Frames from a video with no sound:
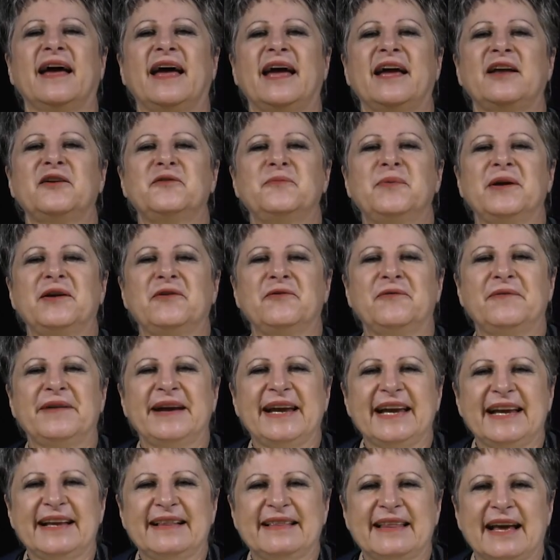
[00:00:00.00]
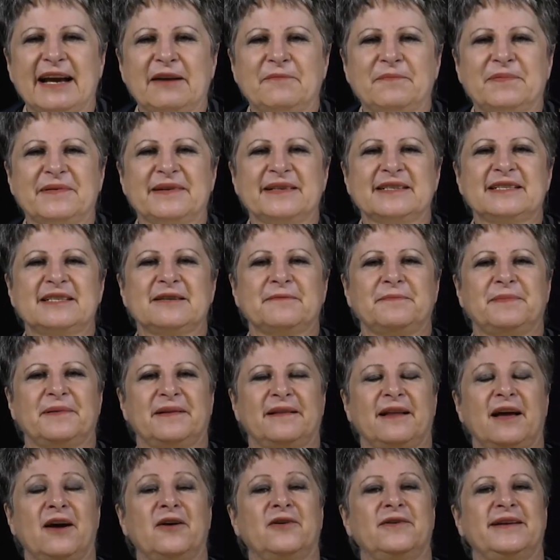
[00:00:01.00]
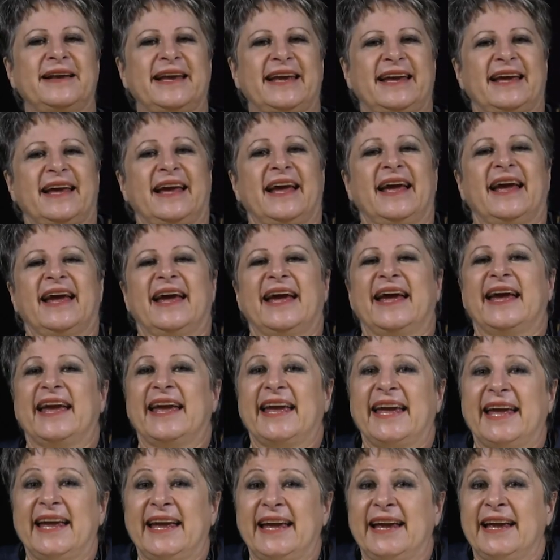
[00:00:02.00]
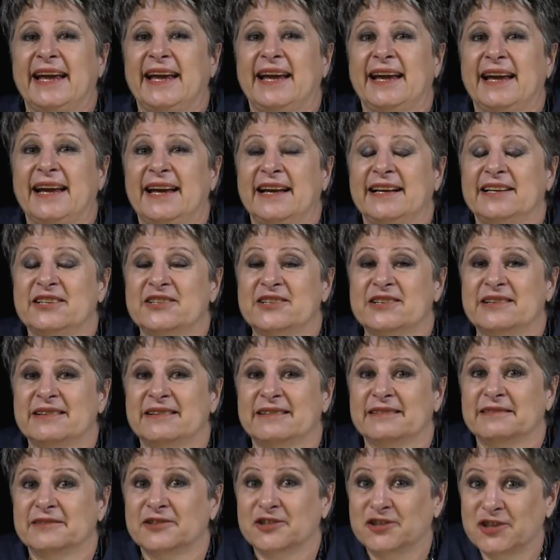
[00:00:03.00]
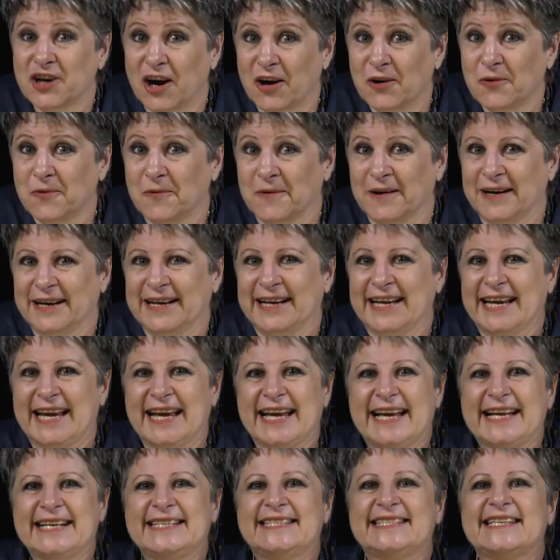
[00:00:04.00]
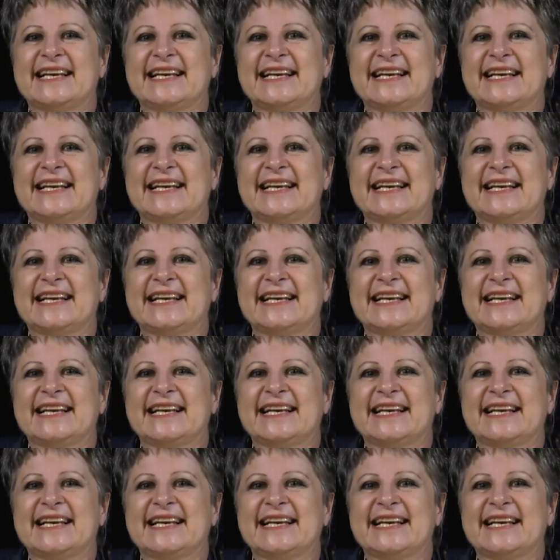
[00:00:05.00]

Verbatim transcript: And we read that principle only in John 1. He